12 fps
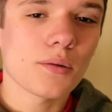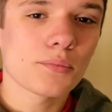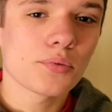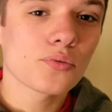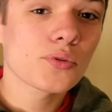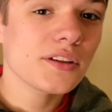
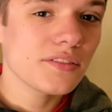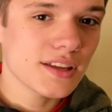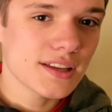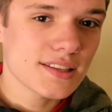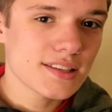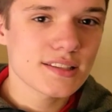
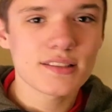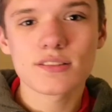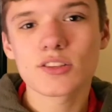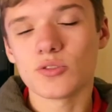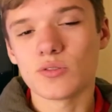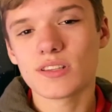previous
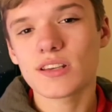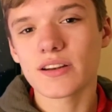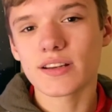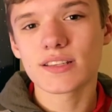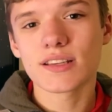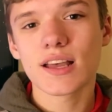two
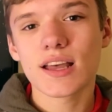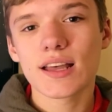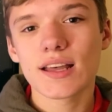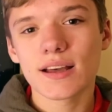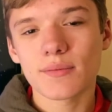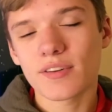series.
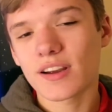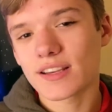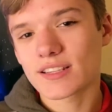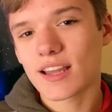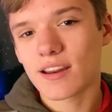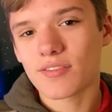I'm very
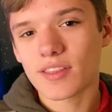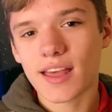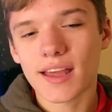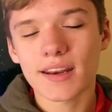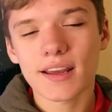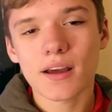excited for
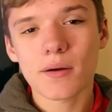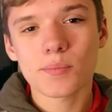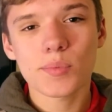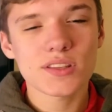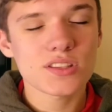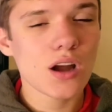that.
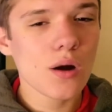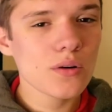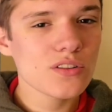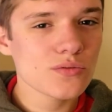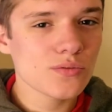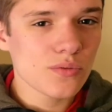But Star
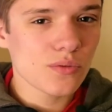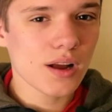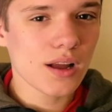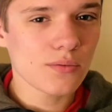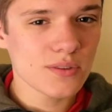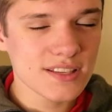Wars
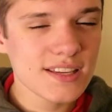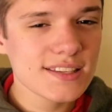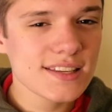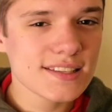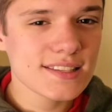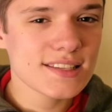
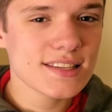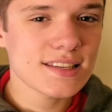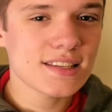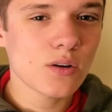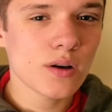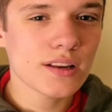Resistance
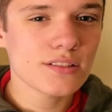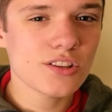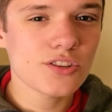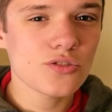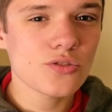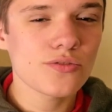is going
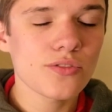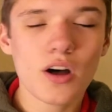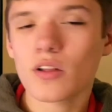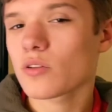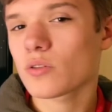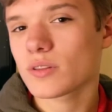to
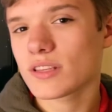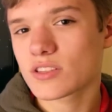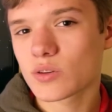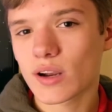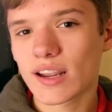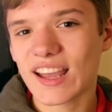follow the
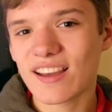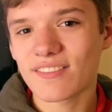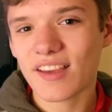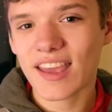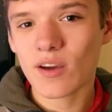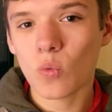story of
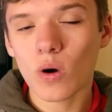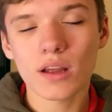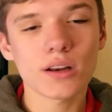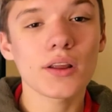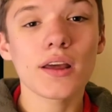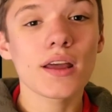
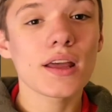Kazuda